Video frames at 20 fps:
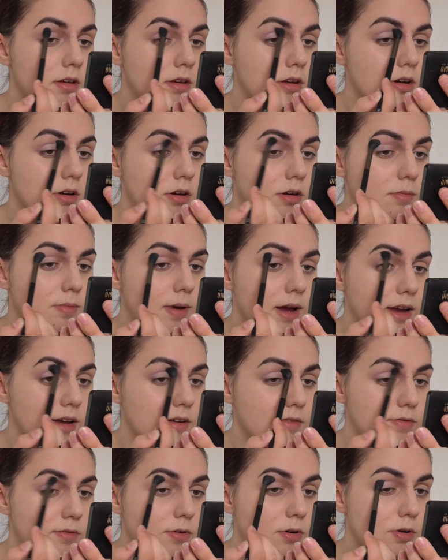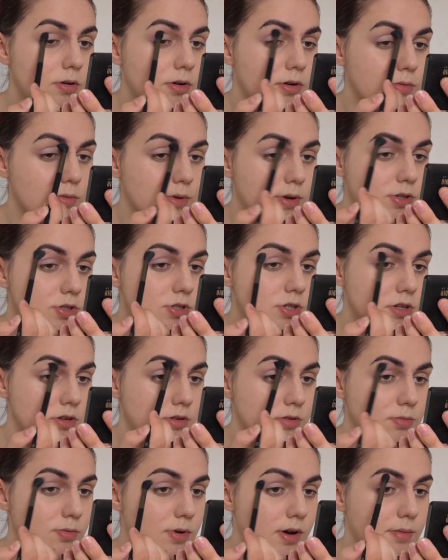going back and forward,
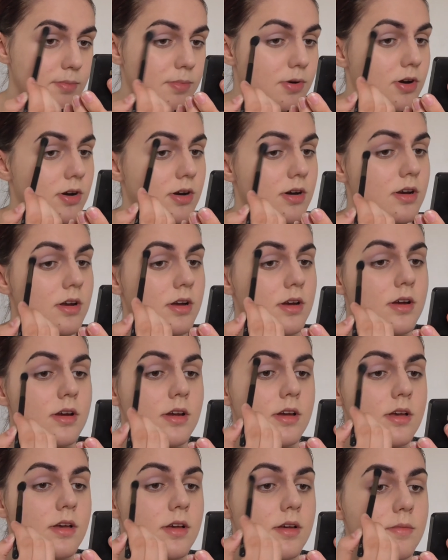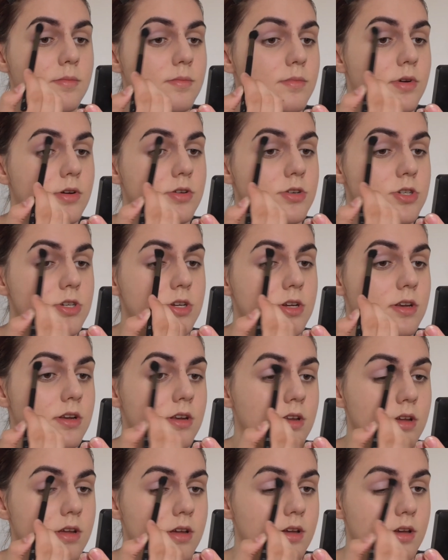windshield wiper motion,